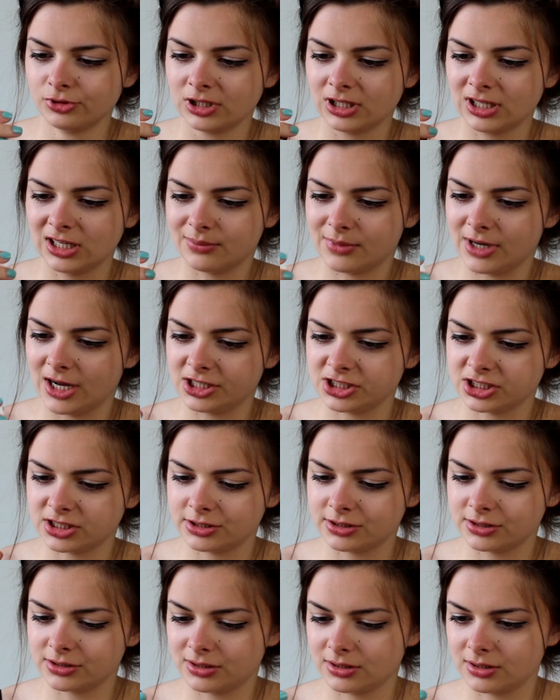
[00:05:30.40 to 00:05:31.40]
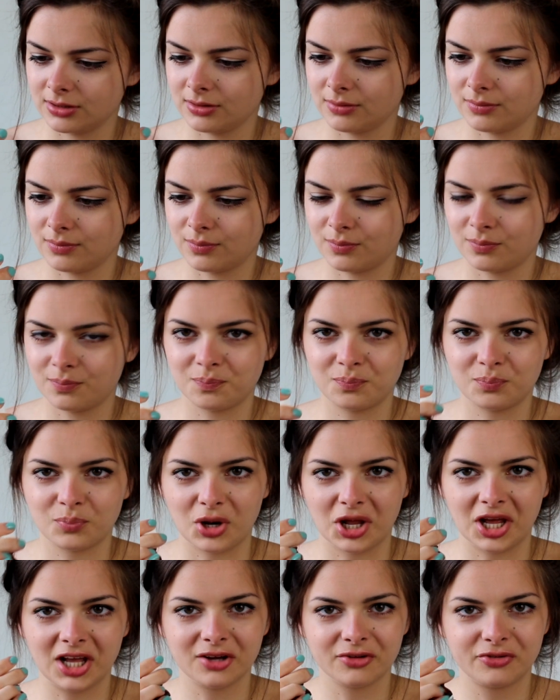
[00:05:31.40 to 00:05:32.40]
Really imagine
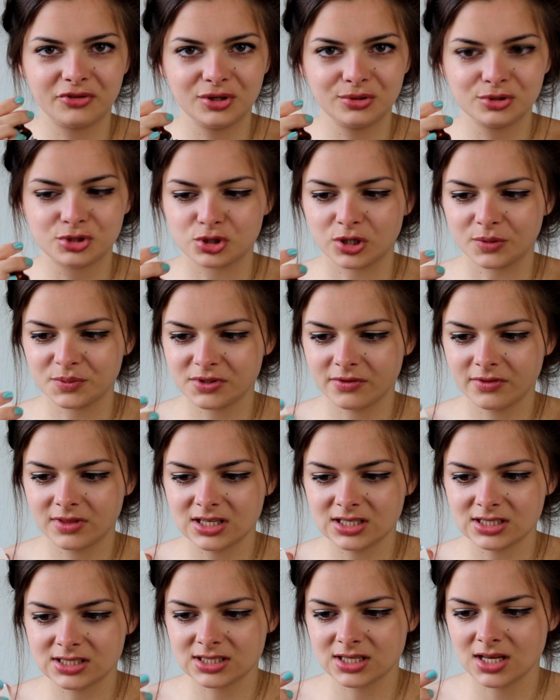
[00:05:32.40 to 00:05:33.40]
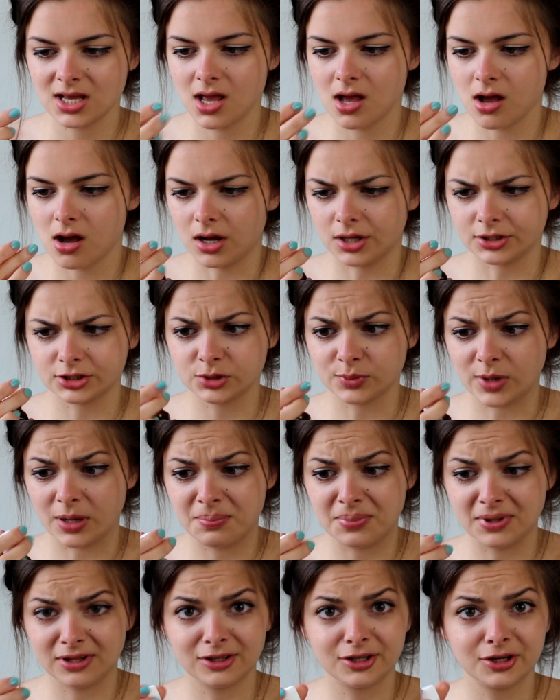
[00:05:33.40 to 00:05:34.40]
applying a few drops of this onto
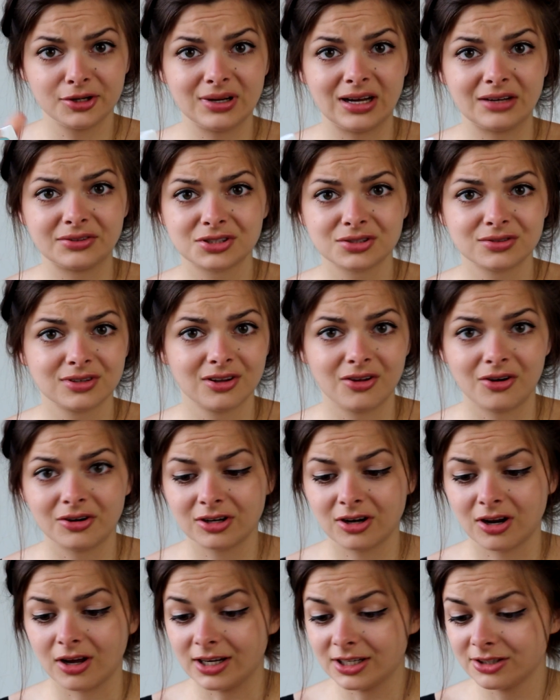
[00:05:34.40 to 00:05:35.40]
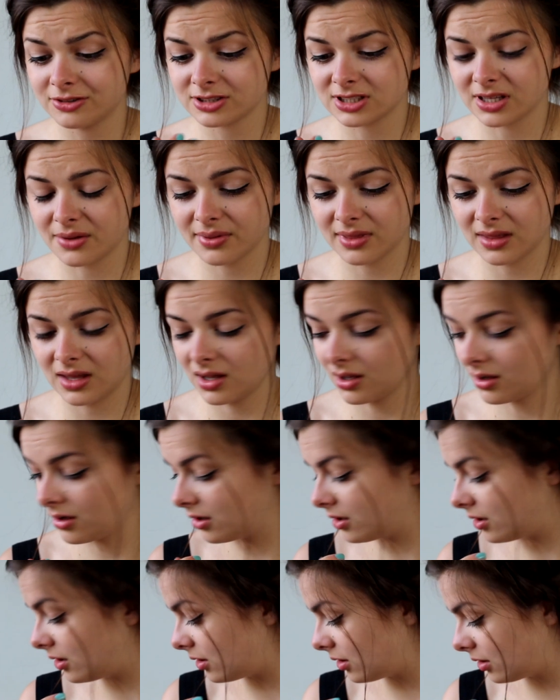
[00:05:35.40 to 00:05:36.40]
my pillow after a long night or something.
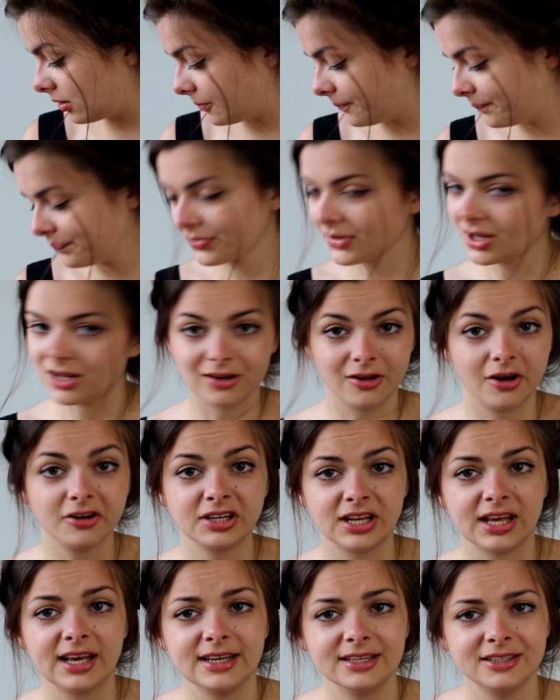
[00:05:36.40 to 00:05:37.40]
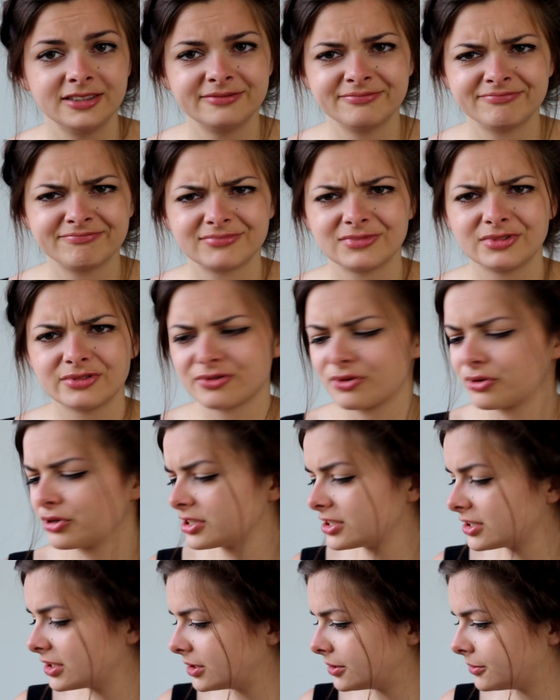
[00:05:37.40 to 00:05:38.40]
Oh, long day, of
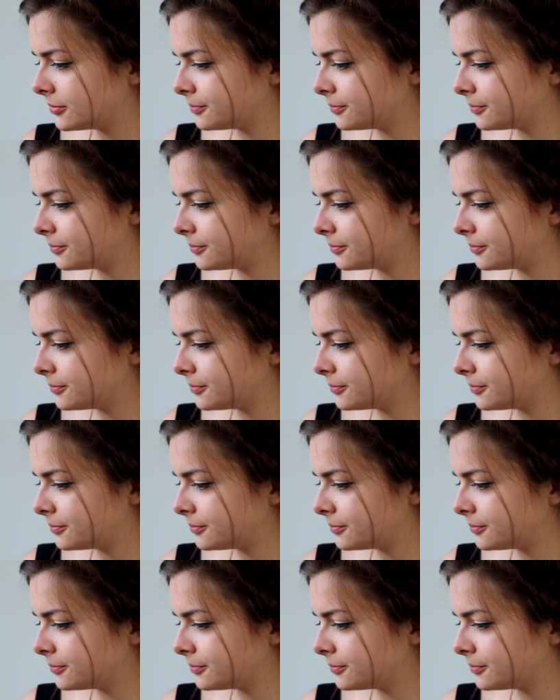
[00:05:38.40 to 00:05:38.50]
course.